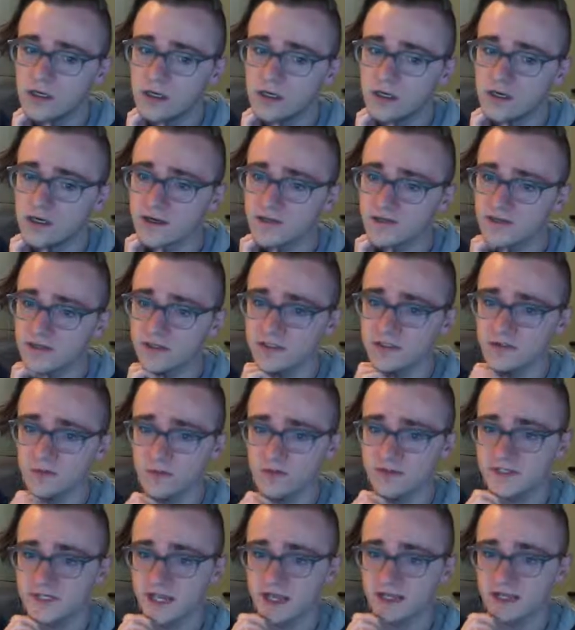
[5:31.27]
so that's where
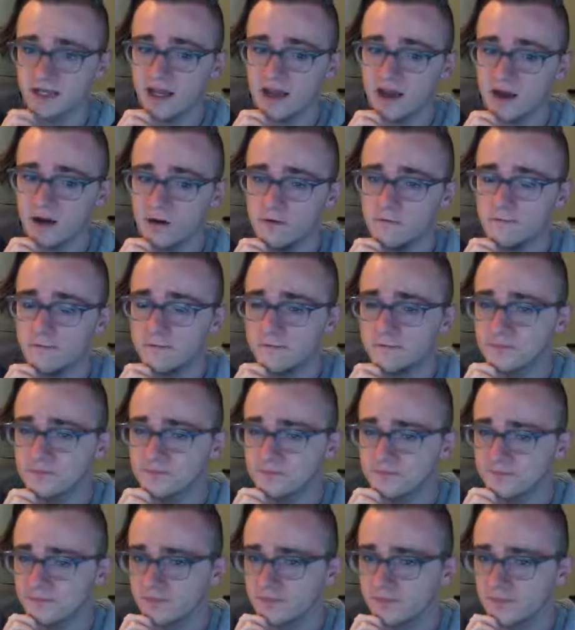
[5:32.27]
it's at now.
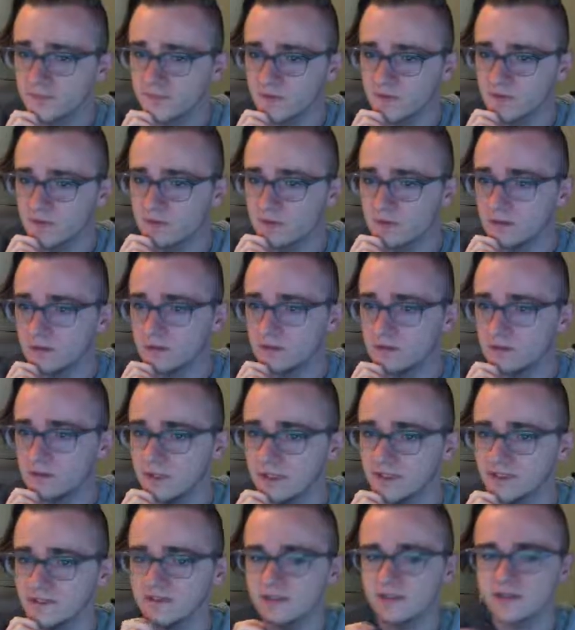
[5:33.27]

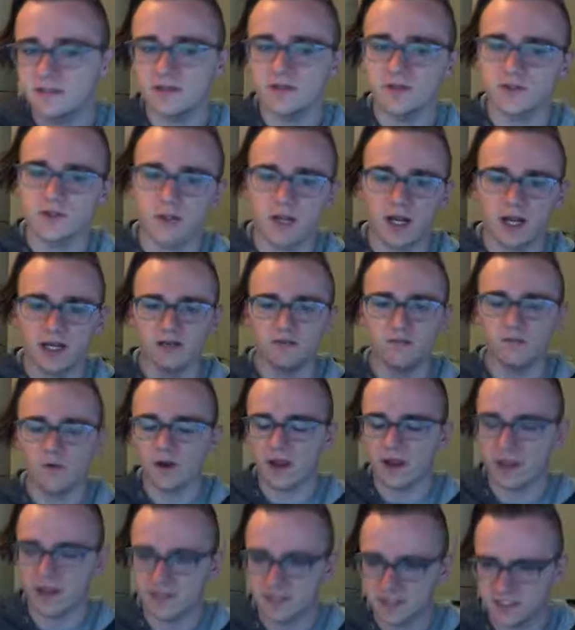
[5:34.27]
That's also kind of why
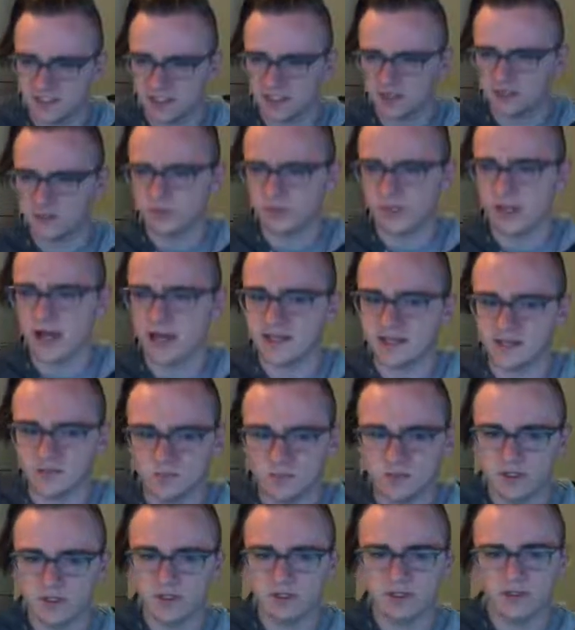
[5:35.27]
I skipped last
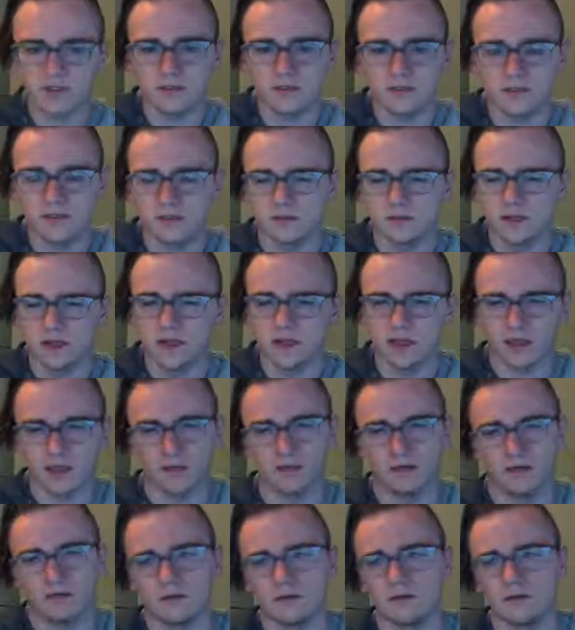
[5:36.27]
week and